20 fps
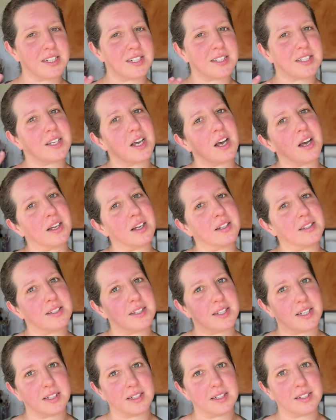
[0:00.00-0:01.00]

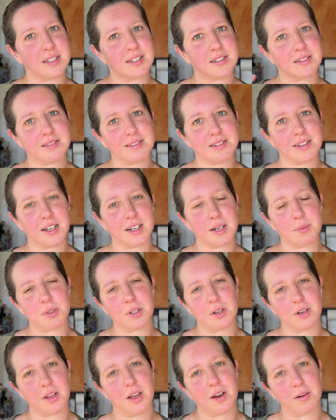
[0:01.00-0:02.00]
constant. And I'm sure
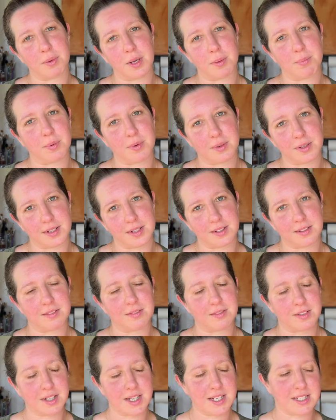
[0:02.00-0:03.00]
a lot of people can
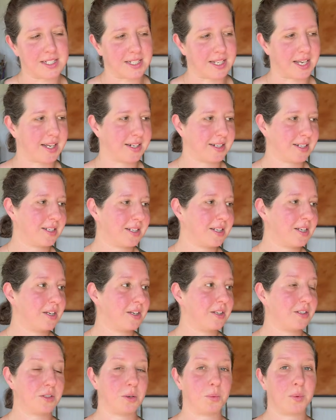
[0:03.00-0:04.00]
relate to that.
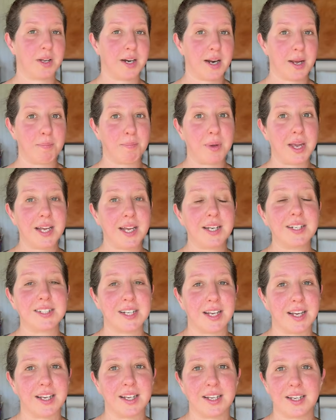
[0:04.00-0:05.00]
So when I'm
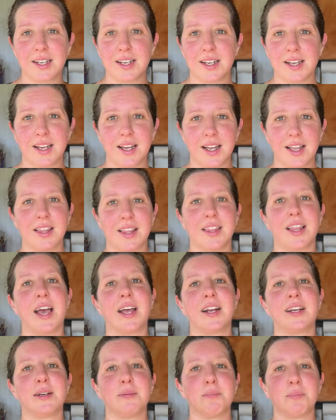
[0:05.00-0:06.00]
painting,
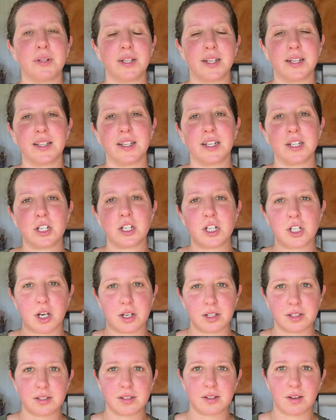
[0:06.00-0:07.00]
that completely
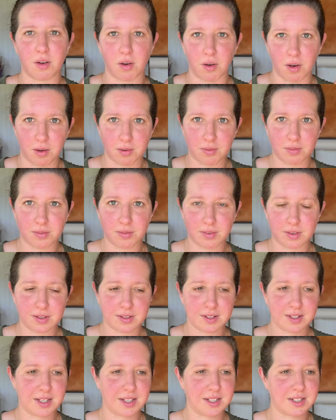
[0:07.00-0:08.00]
shuts off.
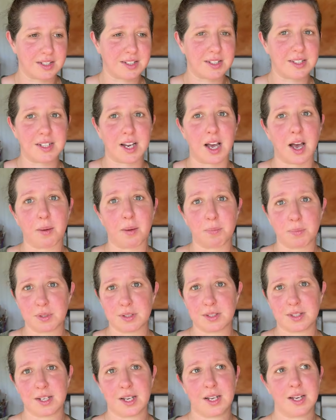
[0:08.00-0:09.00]
It just stops.
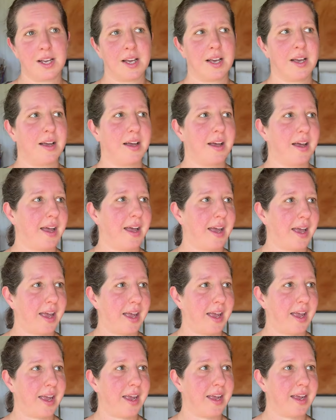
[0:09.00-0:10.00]

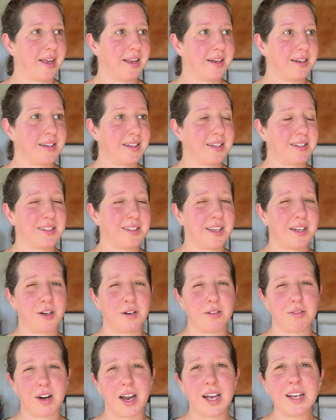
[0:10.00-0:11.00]
And it's like a
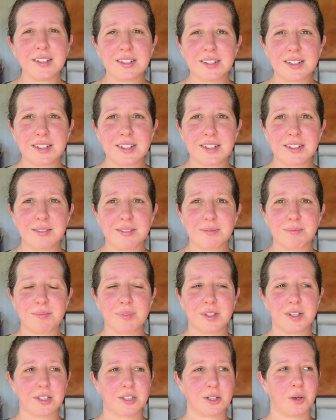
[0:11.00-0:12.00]
rest.
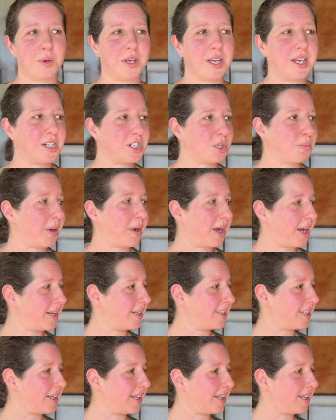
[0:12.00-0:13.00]
So each
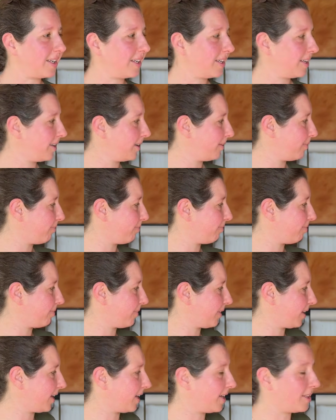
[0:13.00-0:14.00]
painting
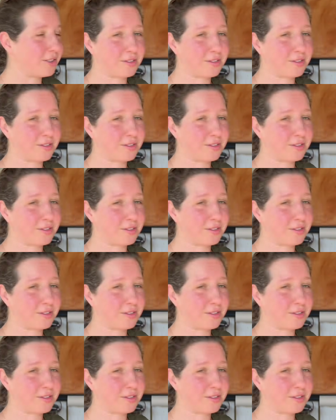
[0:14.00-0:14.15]
is a